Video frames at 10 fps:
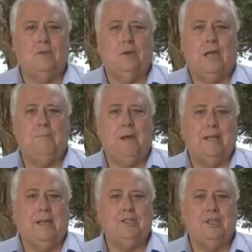could come
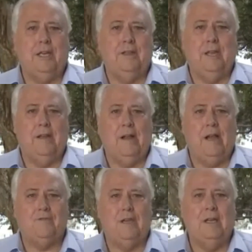back next year and the year
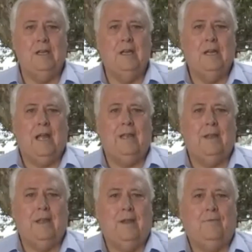after,
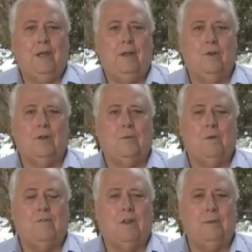and if we look at it,
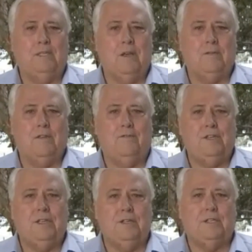we've got to be
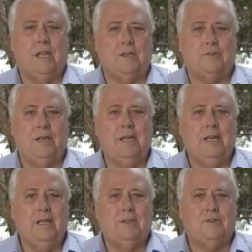self-sufficient in this country
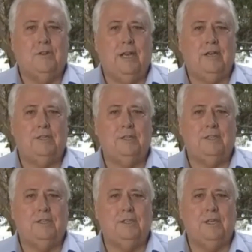to treat our
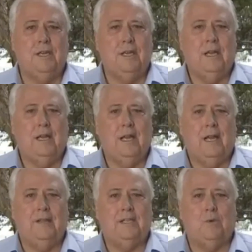citizens,
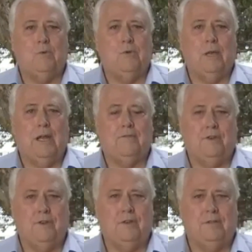and that's what we really have
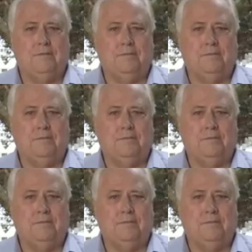to do.